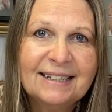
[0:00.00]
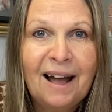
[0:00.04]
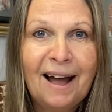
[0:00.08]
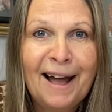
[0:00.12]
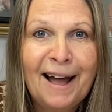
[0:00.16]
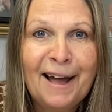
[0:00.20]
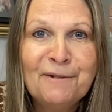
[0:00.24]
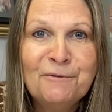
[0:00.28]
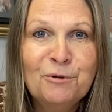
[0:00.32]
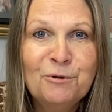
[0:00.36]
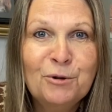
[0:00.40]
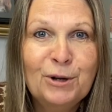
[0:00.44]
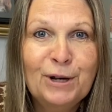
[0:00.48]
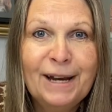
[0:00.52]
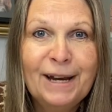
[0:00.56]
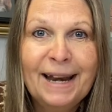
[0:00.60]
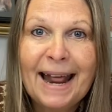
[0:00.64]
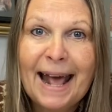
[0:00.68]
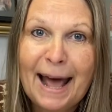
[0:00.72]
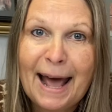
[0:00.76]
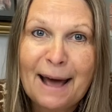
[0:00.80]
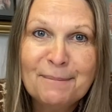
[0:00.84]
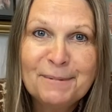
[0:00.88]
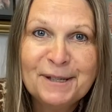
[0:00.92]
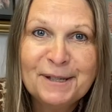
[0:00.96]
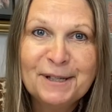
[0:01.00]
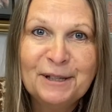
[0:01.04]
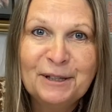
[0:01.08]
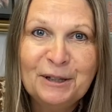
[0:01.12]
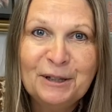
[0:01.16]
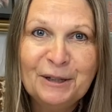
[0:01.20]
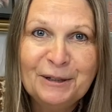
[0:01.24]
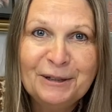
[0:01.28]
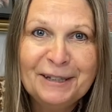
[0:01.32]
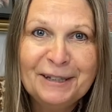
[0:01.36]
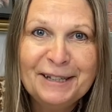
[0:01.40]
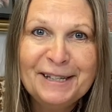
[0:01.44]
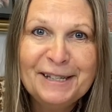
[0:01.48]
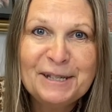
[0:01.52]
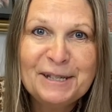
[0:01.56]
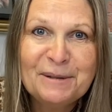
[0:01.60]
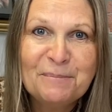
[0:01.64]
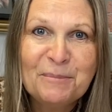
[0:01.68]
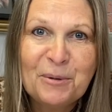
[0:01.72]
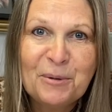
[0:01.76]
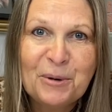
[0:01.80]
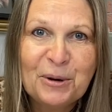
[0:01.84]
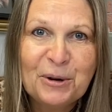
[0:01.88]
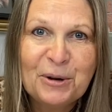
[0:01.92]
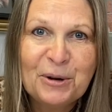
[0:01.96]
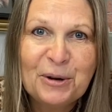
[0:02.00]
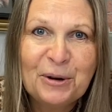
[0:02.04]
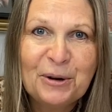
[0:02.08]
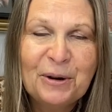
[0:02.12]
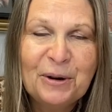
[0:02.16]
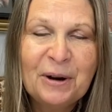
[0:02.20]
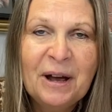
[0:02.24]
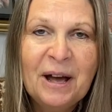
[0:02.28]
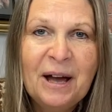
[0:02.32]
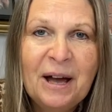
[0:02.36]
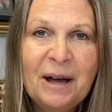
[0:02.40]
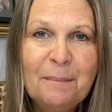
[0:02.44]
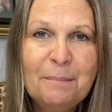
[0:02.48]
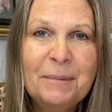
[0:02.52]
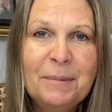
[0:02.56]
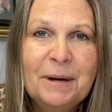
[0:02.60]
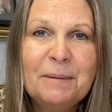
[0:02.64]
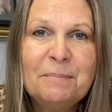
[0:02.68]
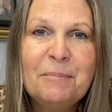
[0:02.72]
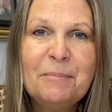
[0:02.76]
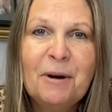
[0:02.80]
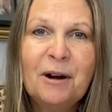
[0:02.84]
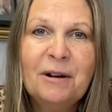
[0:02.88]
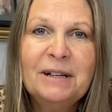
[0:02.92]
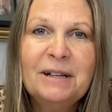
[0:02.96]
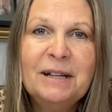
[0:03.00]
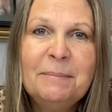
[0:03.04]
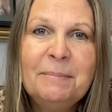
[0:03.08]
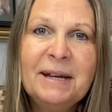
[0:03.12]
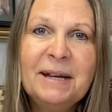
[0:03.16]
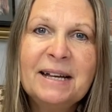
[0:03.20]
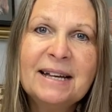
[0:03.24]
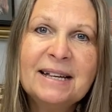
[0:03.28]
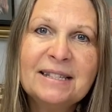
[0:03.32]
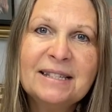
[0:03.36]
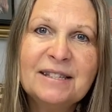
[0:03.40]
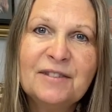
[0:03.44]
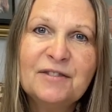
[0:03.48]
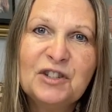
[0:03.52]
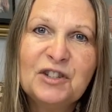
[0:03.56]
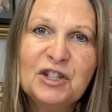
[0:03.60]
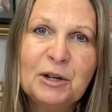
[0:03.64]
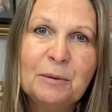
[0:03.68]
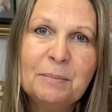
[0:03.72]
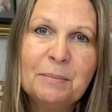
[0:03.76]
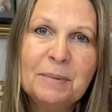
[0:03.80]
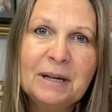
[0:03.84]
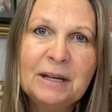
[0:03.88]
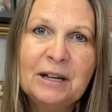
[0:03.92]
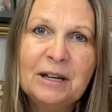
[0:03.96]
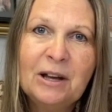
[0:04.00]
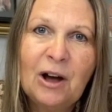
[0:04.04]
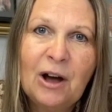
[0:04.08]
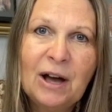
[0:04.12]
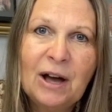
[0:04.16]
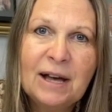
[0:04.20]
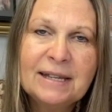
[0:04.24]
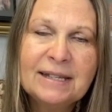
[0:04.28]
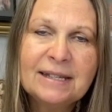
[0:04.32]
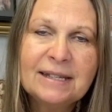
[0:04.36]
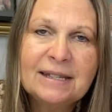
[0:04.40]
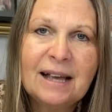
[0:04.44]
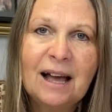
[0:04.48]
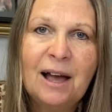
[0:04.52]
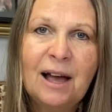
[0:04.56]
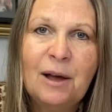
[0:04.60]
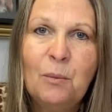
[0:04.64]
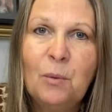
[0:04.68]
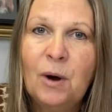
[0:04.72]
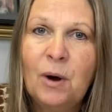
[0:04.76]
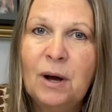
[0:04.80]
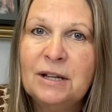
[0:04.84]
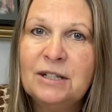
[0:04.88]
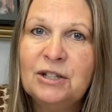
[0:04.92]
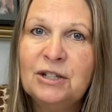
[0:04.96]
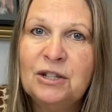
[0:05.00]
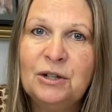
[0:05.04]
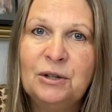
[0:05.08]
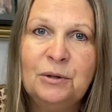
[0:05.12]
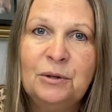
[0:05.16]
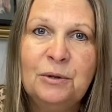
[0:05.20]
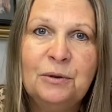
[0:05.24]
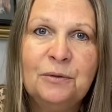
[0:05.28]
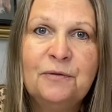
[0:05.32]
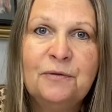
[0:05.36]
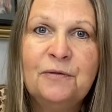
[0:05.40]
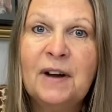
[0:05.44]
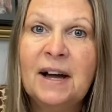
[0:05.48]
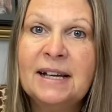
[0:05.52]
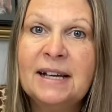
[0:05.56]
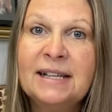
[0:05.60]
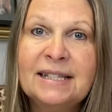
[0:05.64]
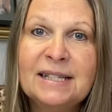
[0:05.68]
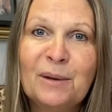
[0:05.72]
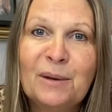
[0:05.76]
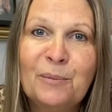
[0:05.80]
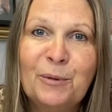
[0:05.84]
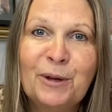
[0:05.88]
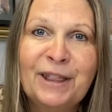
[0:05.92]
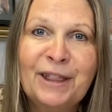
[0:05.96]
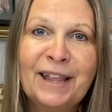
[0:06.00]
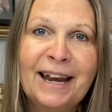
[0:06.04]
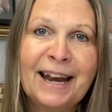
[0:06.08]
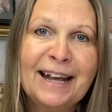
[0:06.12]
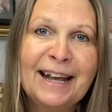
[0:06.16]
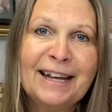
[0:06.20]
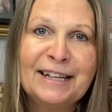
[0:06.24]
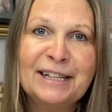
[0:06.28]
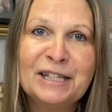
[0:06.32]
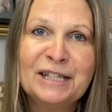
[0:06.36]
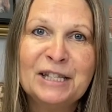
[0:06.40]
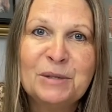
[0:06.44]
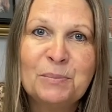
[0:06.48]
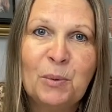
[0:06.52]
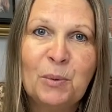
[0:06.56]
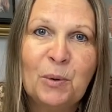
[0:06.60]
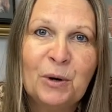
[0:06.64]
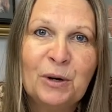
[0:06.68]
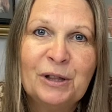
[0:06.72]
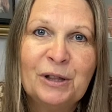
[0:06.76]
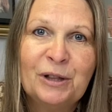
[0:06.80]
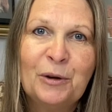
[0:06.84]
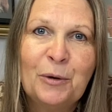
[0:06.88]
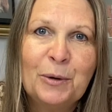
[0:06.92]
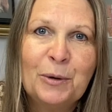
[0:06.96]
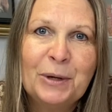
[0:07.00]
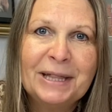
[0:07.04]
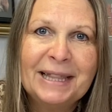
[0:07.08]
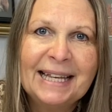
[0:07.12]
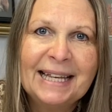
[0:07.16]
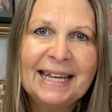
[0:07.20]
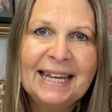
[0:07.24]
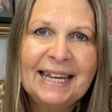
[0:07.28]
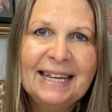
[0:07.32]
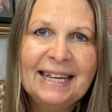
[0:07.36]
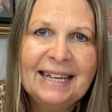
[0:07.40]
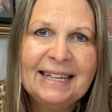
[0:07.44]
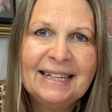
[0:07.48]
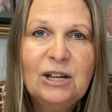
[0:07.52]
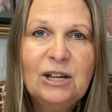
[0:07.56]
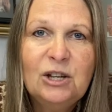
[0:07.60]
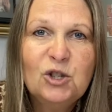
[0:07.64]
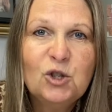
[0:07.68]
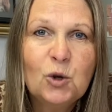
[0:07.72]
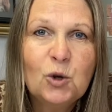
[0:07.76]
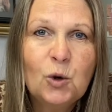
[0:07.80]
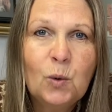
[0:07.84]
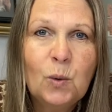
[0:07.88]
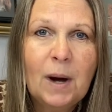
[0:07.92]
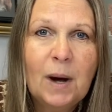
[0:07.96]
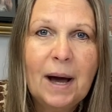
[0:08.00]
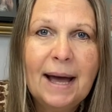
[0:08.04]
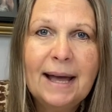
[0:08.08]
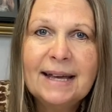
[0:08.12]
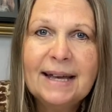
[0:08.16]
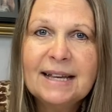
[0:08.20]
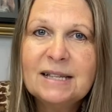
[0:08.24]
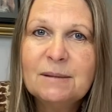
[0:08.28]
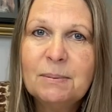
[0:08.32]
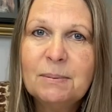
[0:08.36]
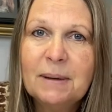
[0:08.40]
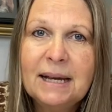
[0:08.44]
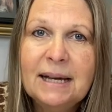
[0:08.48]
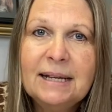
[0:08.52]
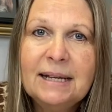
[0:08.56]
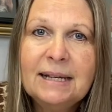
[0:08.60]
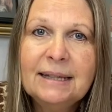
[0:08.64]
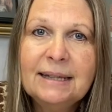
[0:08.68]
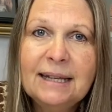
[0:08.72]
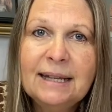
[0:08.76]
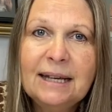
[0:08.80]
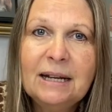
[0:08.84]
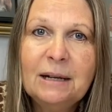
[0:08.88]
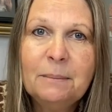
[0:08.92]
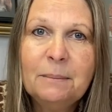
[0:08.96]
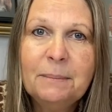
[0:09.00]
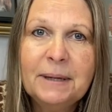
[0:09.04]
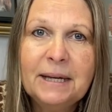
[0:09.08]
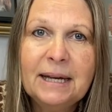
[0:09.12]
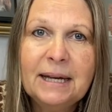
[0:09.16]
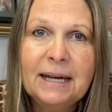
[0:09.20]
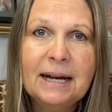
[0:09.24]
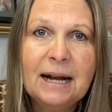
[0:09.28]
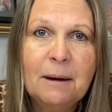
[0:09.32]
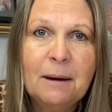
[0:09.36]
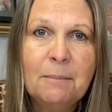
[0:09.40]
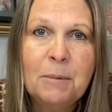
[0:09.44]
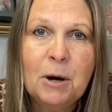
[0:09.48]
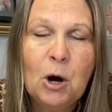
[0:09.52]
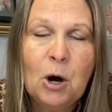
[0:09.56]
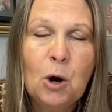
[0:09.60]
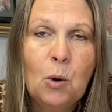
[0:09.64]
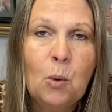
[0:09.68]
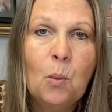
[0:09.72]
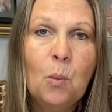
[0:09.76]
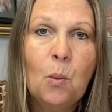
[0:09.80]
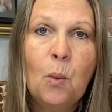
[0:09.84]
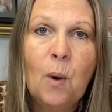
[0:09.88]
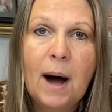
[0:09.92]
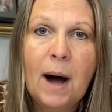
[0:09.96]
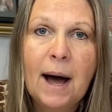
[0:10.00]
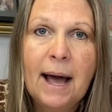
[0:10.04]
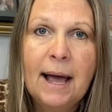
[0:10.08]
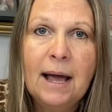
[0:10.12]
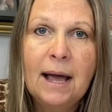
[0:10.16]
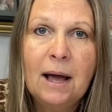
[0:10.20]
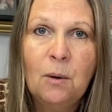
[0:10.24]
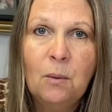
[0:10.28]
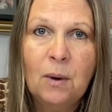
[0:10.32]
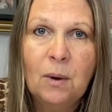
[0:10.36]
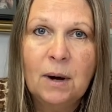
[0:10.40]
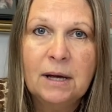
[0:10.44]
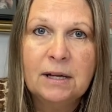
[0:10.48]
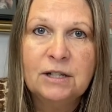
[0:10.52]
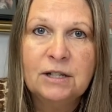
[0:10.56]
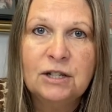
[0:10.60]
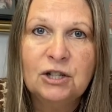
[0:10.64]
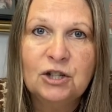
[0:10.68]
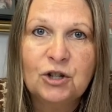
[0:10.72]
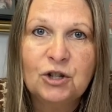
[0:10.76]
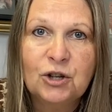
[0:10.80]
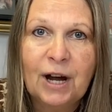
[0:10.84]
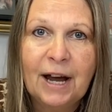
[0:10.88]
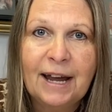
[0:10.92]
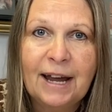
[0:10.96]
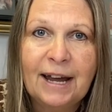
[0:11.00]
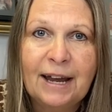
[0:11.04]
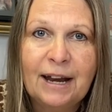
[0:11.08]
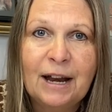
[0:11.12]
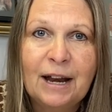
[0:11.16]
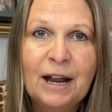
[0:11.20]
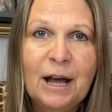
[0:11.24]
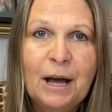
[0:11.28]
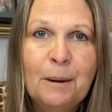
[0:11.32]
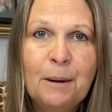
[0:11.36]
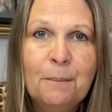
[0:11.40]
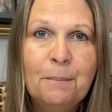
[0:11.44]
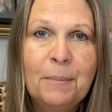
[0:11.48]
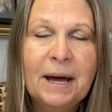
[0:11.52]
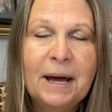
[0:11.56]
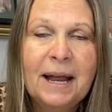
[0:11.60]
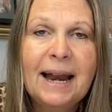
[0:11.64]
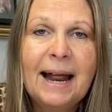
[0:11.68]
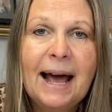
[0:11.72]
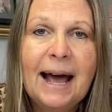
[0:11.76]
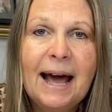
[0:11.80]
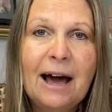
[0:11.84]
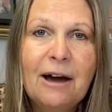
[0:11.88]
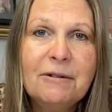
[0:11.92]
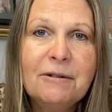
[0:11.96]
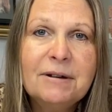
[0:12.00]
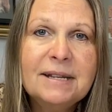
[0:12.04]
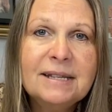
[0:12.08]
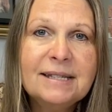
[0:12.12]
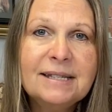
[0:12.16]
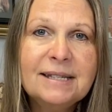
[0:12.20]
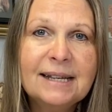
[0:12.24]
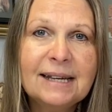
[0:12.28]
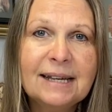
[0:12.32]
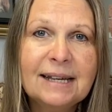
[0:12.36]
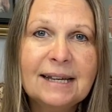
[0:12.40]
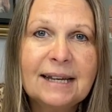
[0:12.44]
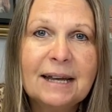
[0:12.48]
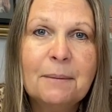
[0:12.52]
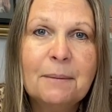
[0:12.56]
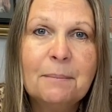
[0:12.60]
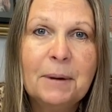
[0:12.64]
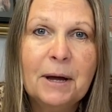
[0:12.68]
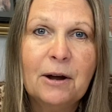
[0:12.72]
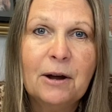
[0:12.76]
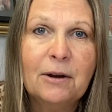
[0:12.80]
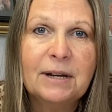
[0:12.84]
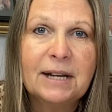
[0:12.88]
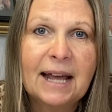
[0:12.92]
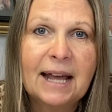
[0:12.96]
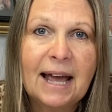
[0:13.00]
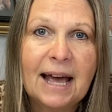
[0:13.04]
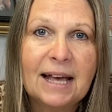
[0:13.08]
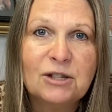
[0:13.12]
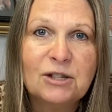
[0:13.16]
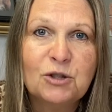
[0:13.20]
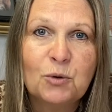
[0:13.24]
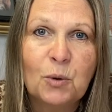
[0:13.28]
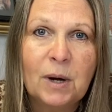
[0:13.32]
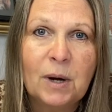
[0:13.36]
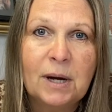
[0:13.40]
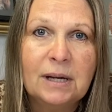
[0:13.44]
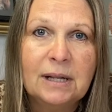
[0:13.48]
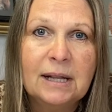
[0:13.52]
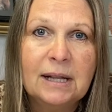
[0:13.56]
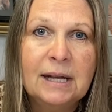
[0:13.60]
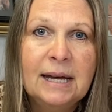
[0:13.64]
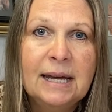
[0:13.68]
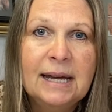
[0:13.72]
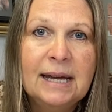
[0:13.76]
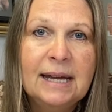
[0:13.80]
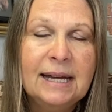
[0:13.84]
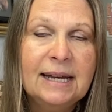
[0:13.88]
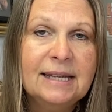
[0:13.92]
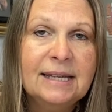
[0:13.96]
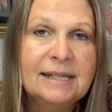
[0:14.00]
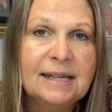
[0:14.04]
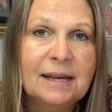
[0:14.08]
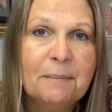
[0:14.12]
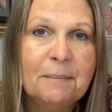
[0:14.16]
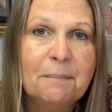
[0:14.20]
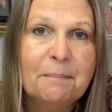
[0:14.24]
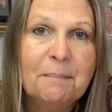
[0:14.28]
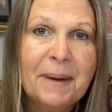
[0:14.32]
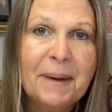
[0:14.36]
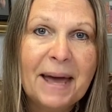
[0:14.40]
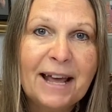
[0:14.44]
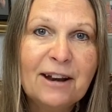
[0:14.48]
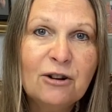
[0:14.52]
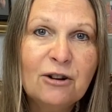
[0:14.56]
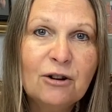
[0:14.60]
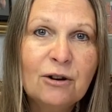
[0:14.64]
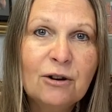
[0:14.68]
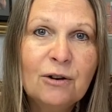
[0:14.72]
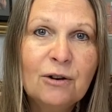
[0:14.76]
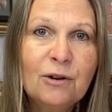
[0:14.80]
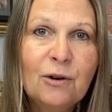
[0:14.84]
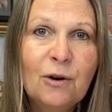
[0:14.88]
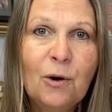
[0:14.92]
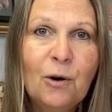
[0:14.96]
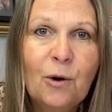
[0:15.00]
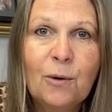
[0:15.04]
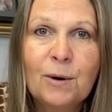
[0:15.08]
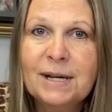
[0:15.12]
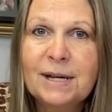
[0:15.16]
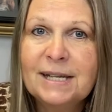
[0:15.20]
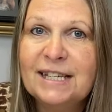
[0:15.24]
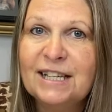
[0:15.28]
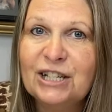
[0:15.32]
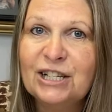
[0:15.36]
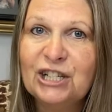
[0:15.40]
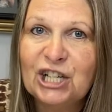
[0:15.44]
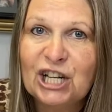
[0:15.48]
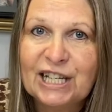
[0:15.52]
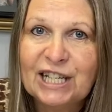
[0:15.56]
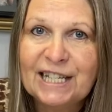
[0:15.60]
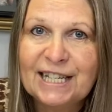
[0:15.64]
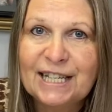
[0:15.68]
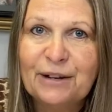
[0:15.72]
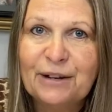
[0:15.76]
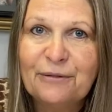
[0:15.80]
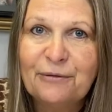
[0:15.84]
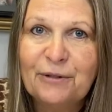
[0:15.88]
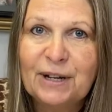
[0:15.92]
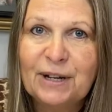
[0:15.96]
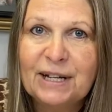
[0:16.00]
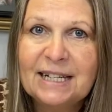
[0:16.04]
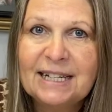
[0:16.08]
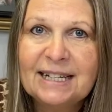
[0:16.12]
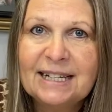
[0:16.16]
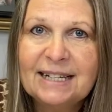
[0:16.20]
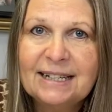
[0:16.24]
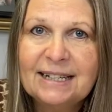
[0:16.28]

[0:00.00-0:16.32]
I would absolutely support her, but partly because of shipping costs, I want to find someone that I can support locally. So I explained a little bit about why I wanted to try it, but how does it compare to castor oil? Is it better or is it just different?